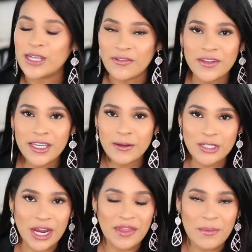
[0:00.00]
definitely go
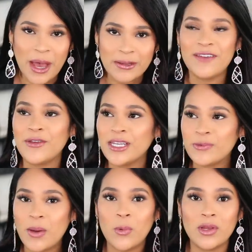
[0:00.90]
check them out. If you guys
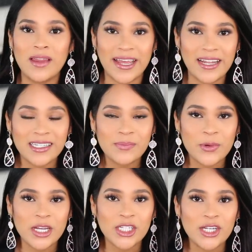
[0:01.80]
want more lighting
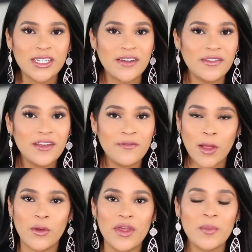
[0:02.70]
inspiration, definitely definitely
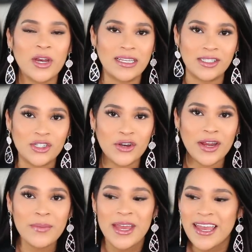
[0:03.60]
follow them on
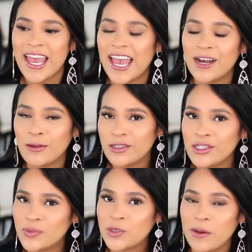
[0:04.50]
Instagram and also
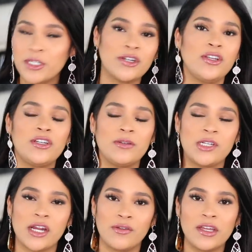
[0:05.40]
subscribe to our YouTube
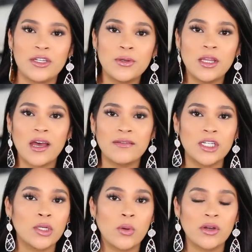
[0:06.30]
channel. They do a lot of
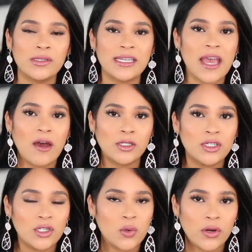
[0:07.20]
tutorials, like how to
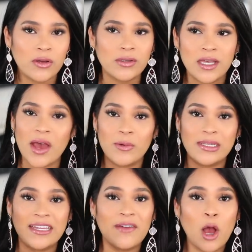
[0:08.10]
tutorials. I
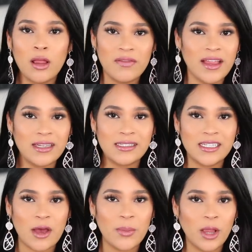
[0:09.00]
will leave all of that
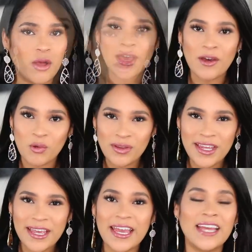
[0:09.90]
listed down below. Not
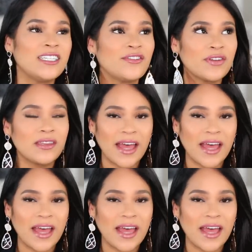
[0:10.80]
only can different